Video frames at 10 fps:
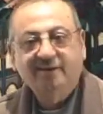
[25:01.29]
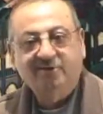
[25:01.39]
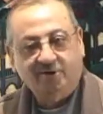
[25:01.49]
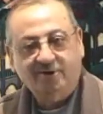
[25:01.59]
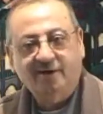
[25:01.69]

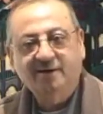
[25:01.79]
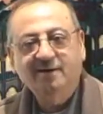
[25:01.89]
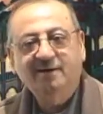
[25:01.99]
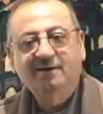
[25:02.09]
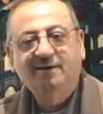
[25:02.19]
Return,
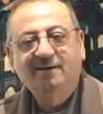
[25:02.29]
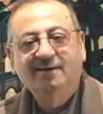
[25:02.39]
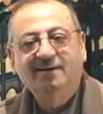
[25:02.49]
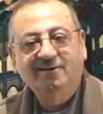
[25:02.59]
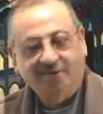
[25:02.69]

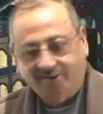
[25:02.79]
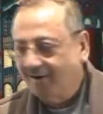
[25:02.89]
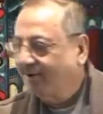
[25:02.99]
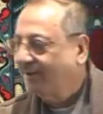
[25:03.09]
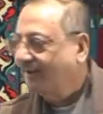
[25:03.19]

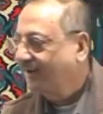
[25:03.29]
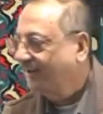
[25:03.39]
returning.